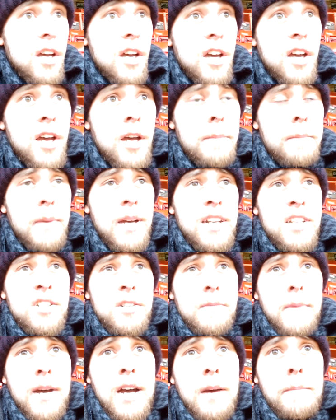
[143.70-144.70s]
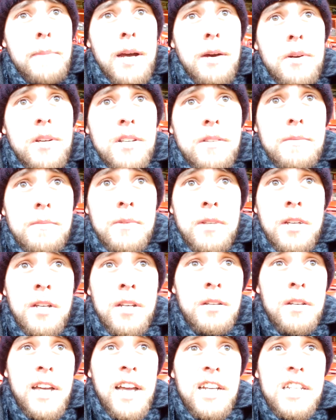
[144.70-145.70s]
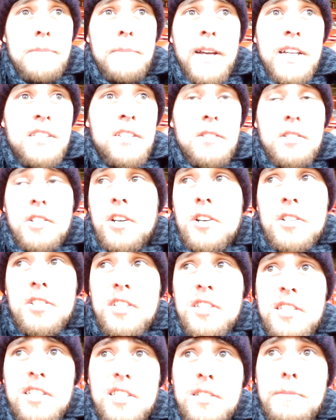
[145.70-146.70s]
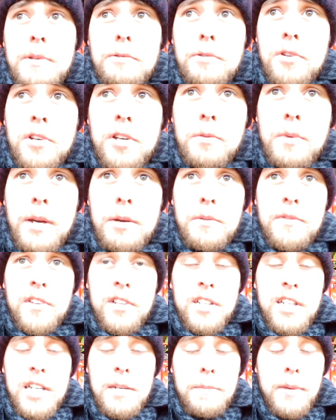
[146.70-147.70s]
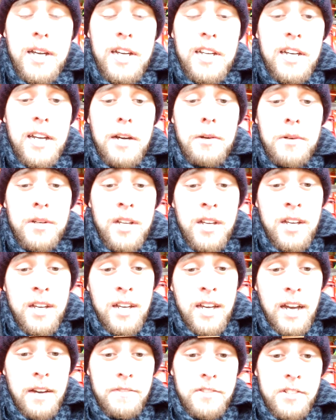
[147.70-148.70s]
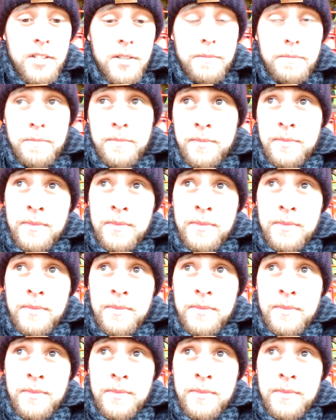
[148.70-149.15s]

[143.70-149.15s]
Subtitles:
Manager Mark Bauer expected York City to be running away with the league by now after